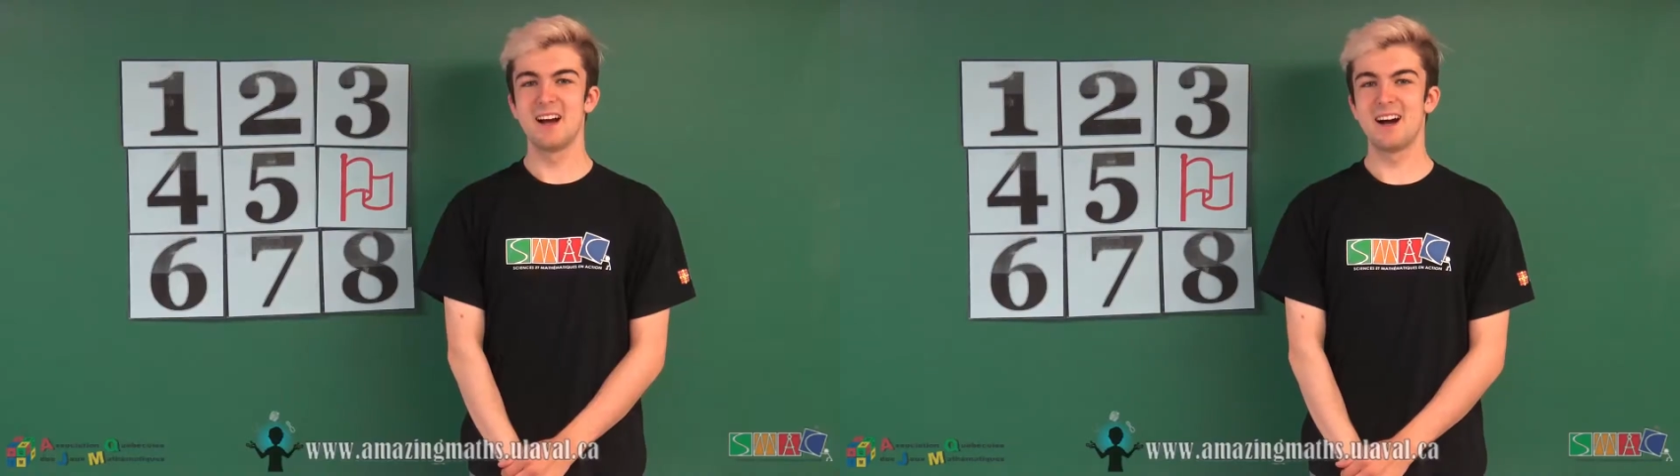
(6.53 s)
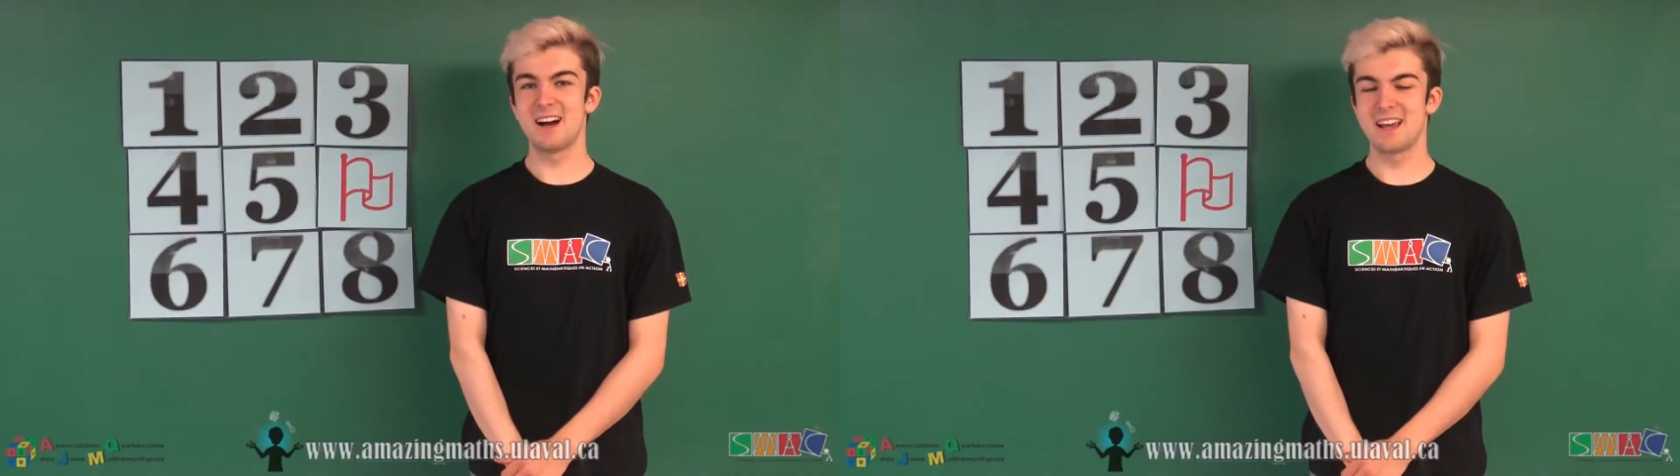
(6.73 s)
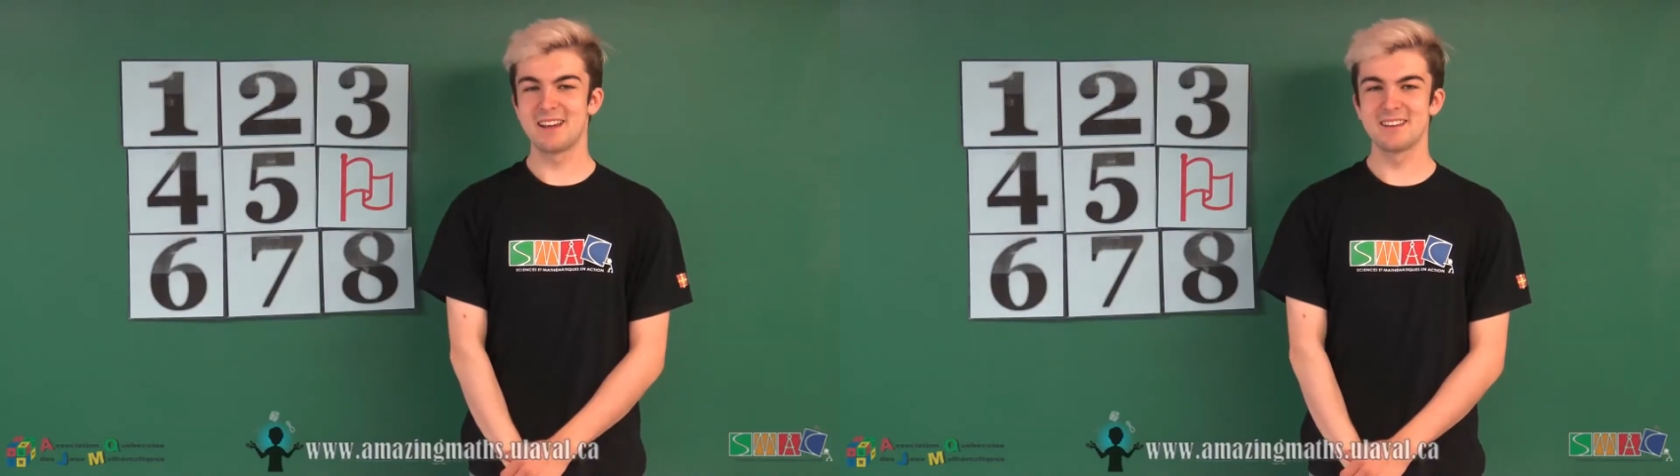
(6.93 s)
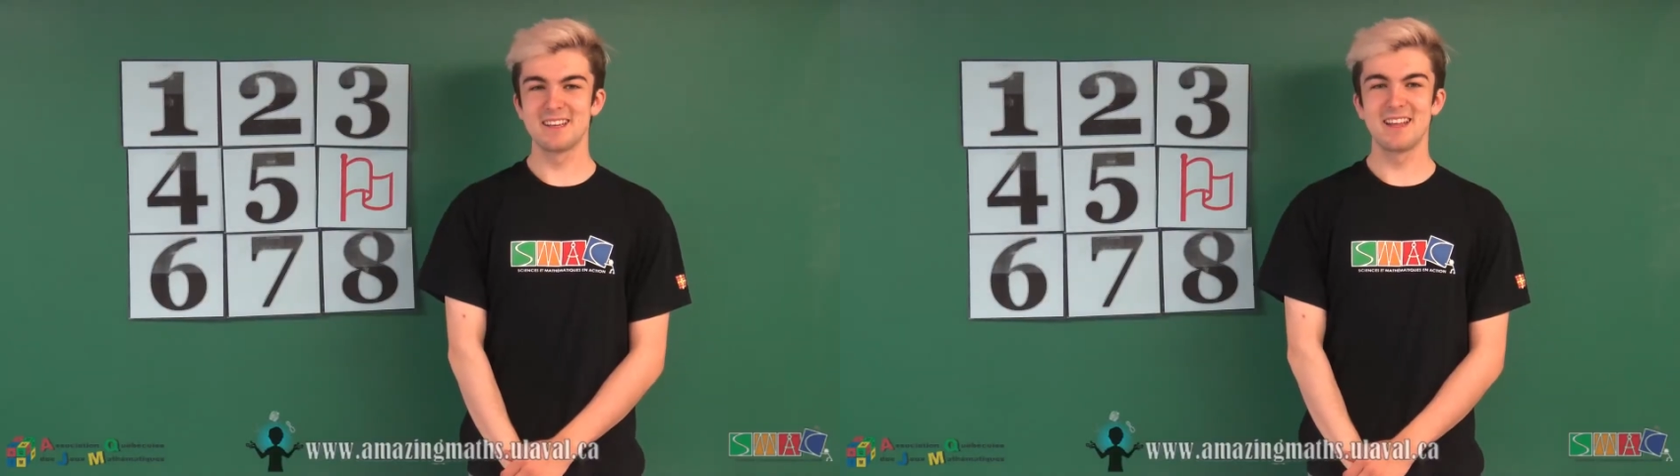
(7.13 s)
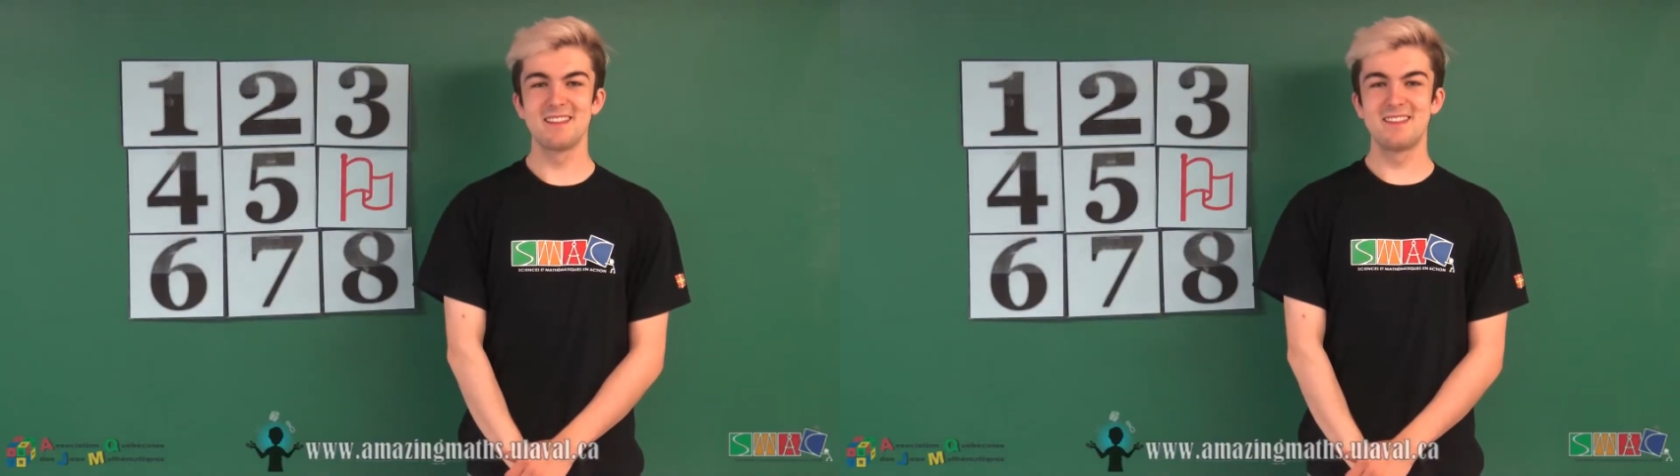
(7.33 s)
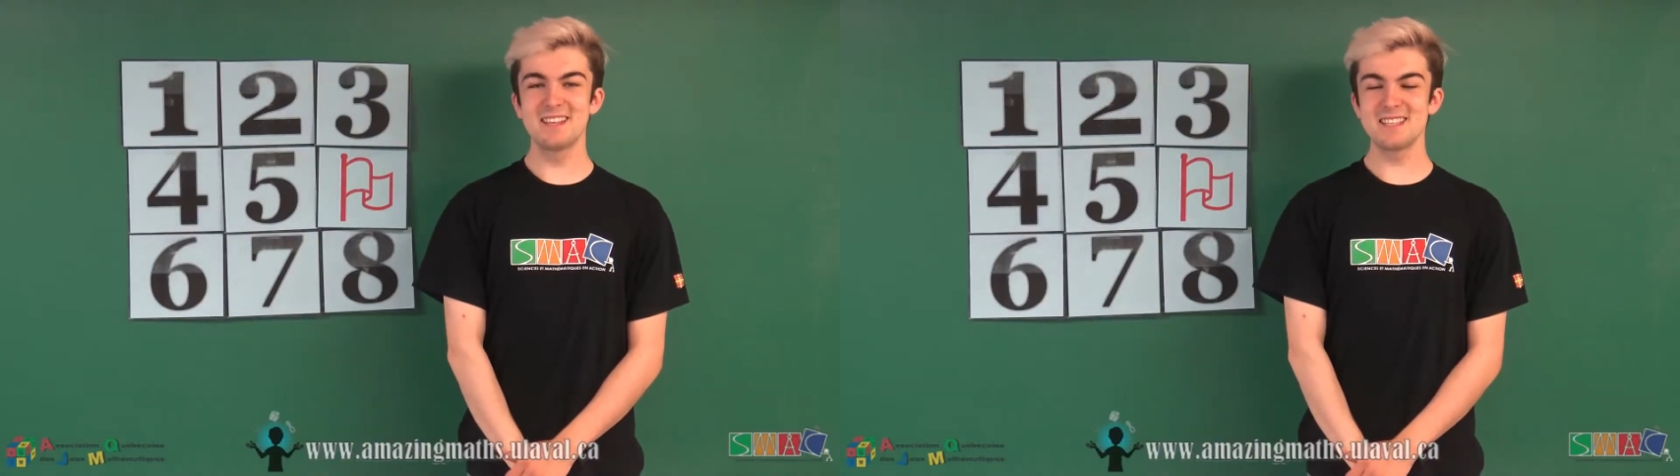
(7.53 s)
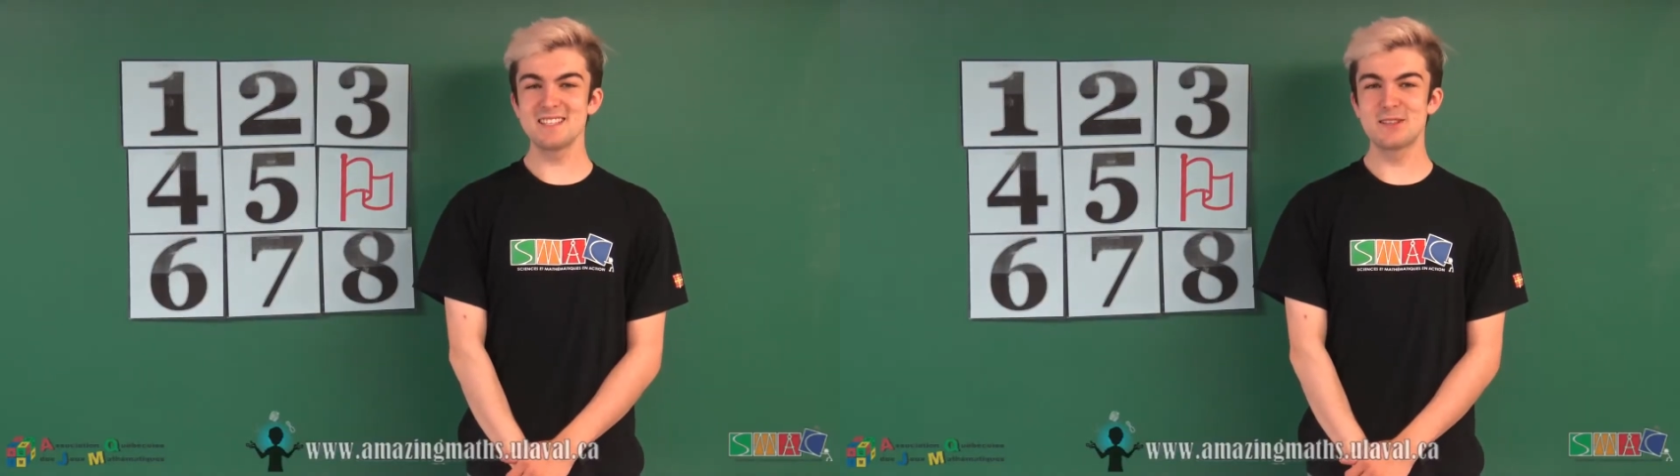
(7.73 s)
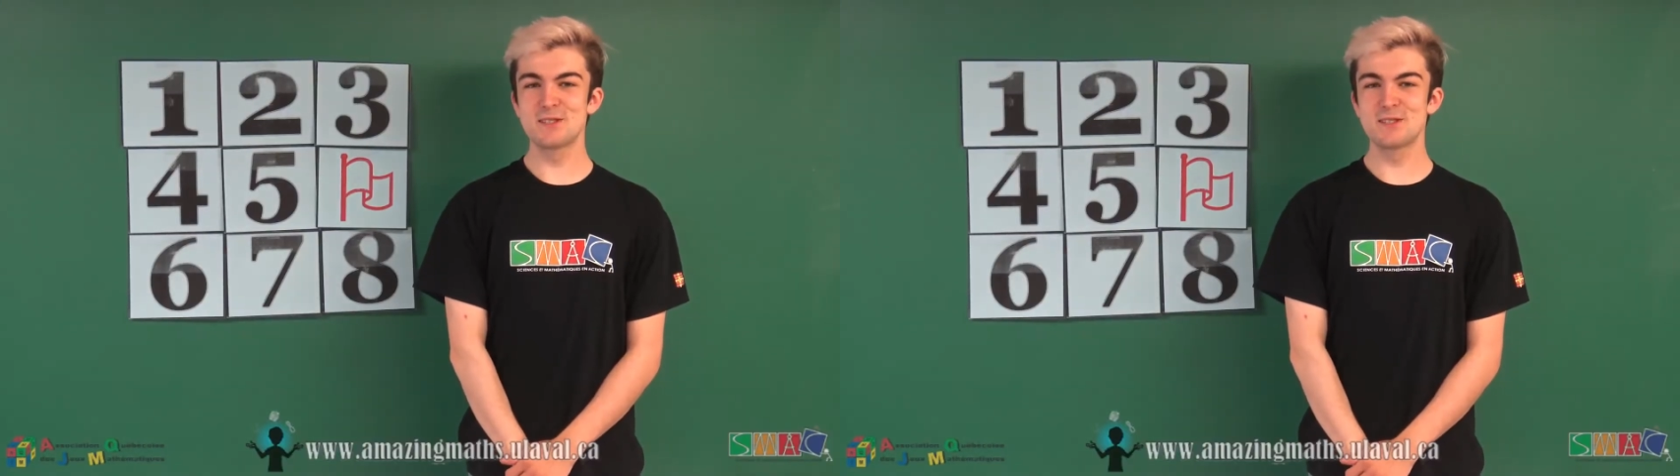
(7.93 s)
Hi, this is the